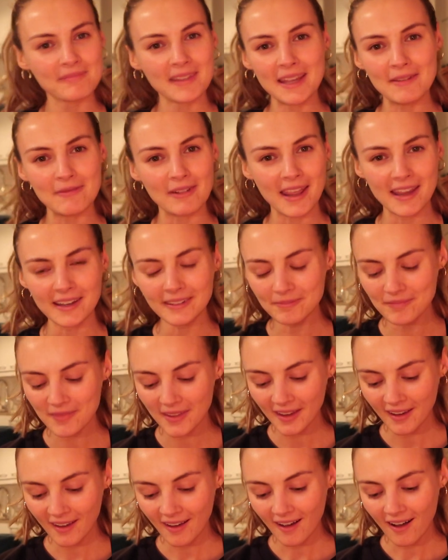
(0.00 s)
evening.
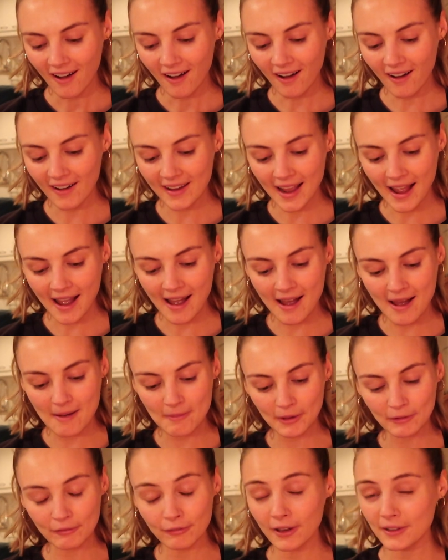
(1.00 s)
I
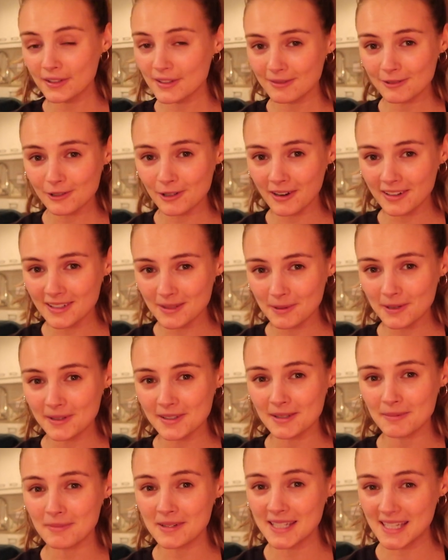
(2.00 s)
am first of all going to put
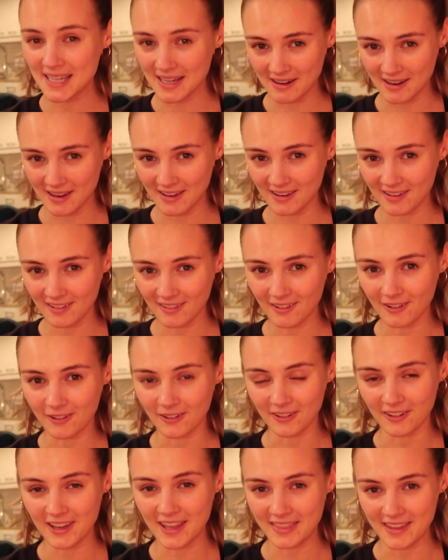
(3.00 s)
some dinner
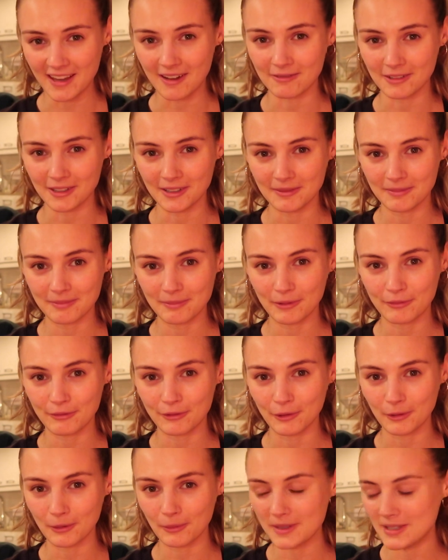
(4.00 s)
on in the oven
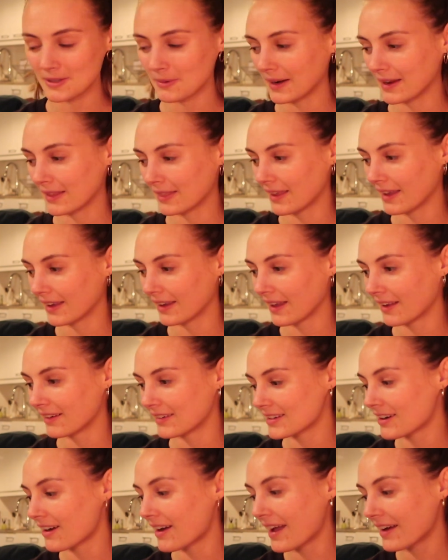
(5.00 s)
before we do anything,
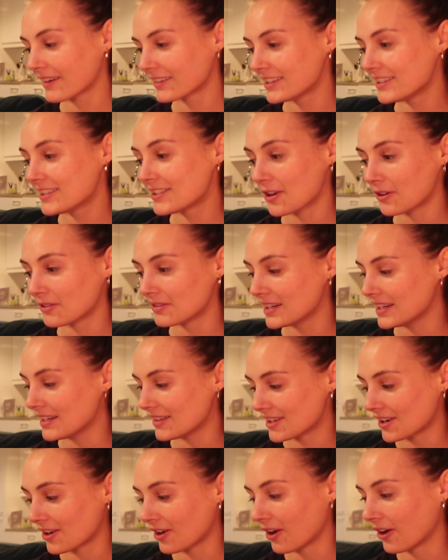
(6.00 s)
and I actually don't need
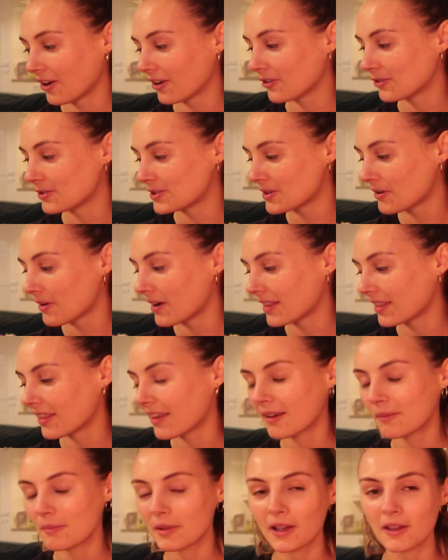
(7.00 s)
to cook or do
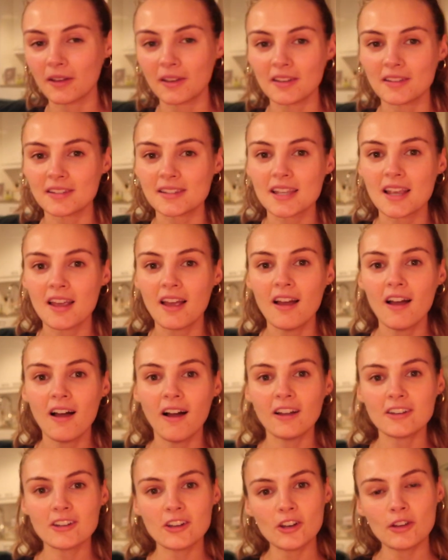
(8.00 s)
anything because
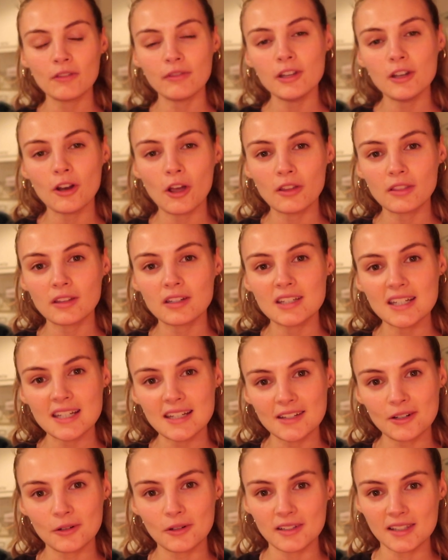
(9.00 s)
I don't know if you know the
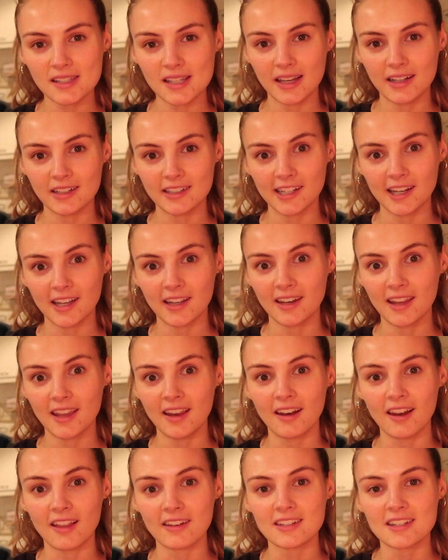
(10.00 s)
Detox Kitchen
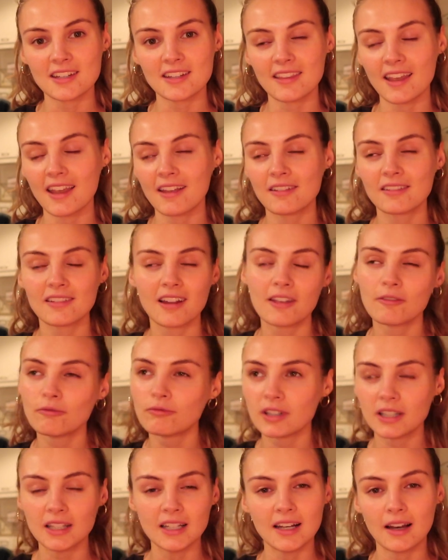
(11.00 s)
in London. They're like
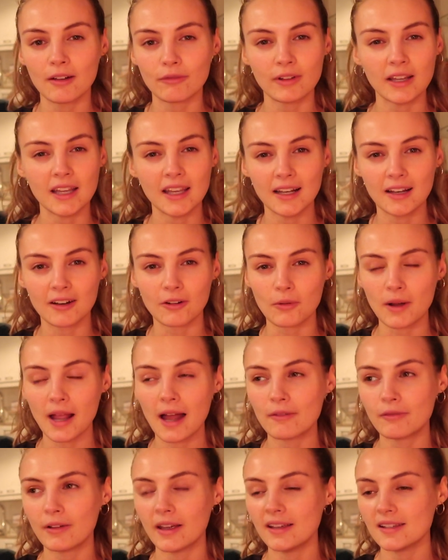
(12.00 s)
really lovely little
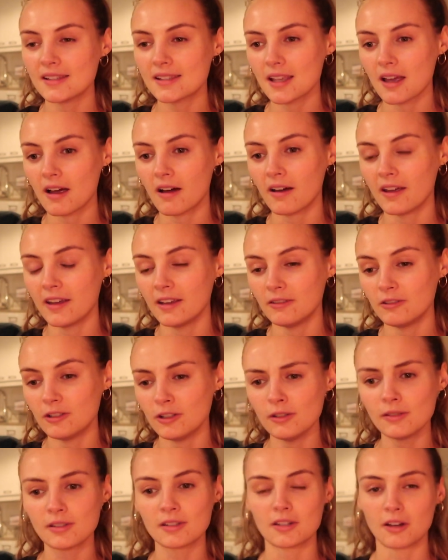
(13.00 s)
cafes that I
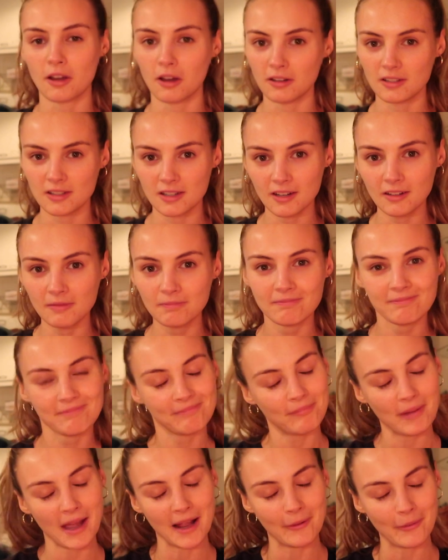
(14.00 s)
used to go to
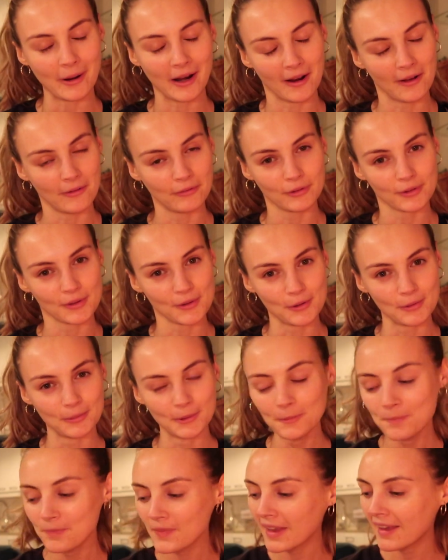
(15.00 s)
back when life was
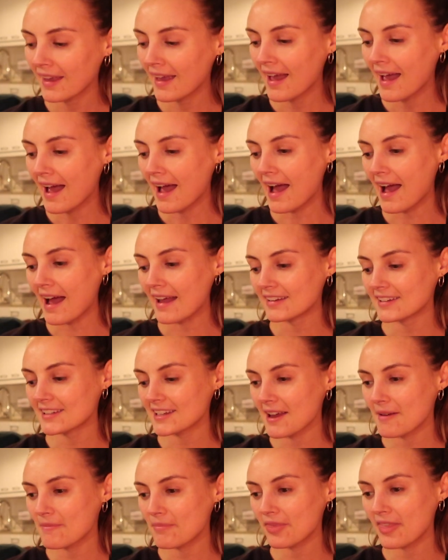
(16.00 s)
normal, and
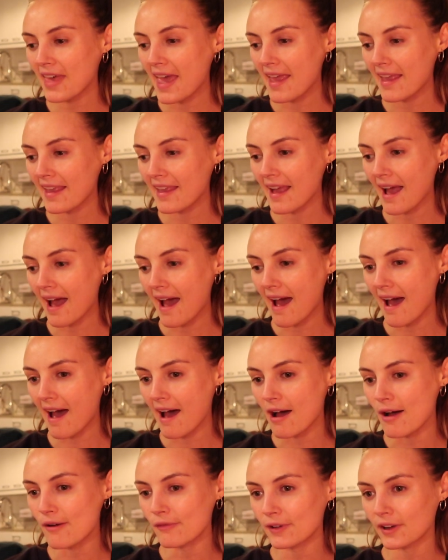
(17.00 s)
they
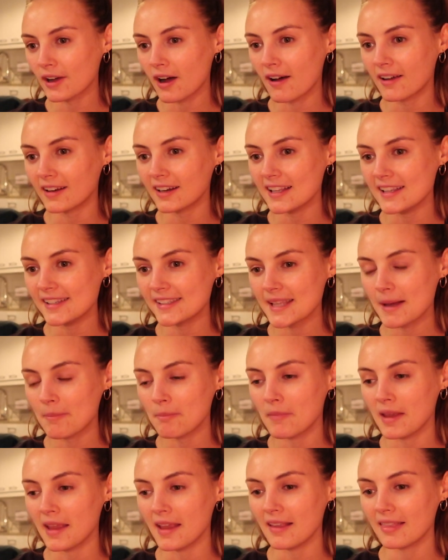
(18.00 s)
have kindly
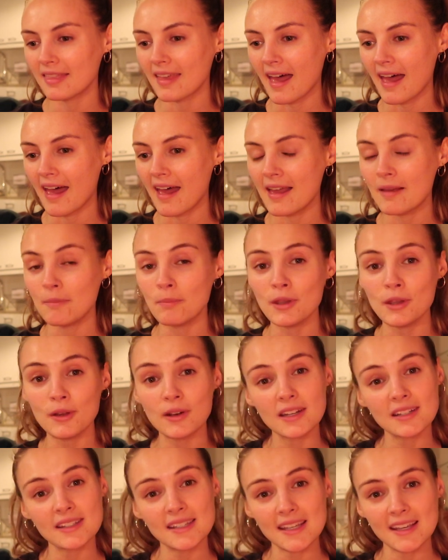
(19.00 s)
sent me their
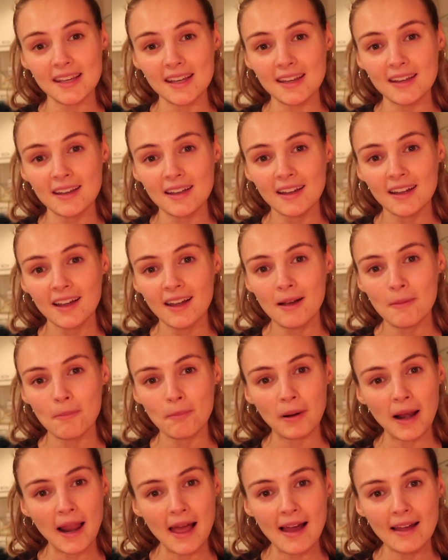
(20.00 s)
immunity
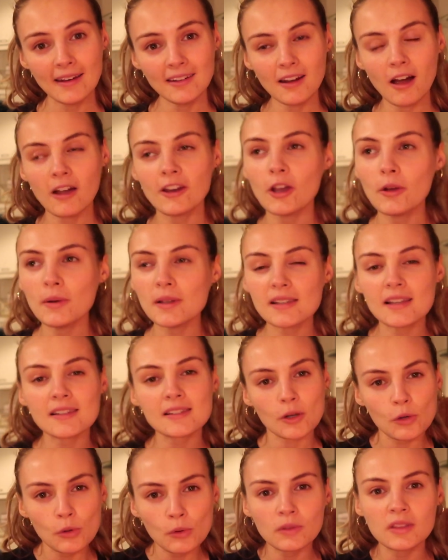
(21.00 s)
plan. I know it's
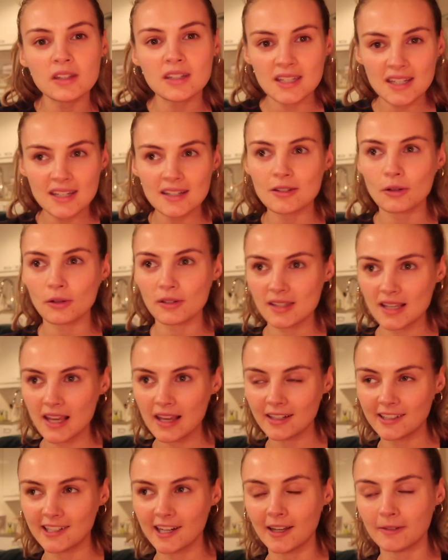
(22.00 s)
called the Detox
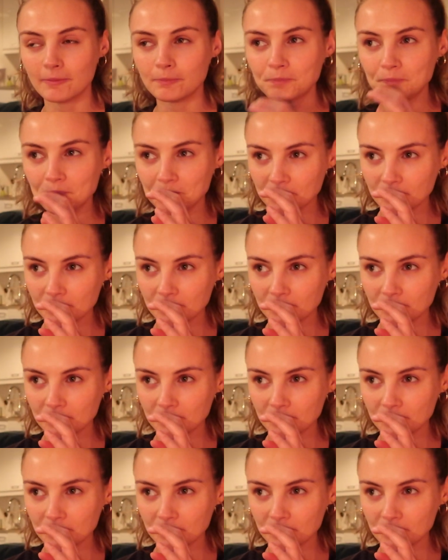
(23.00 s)
Kitchen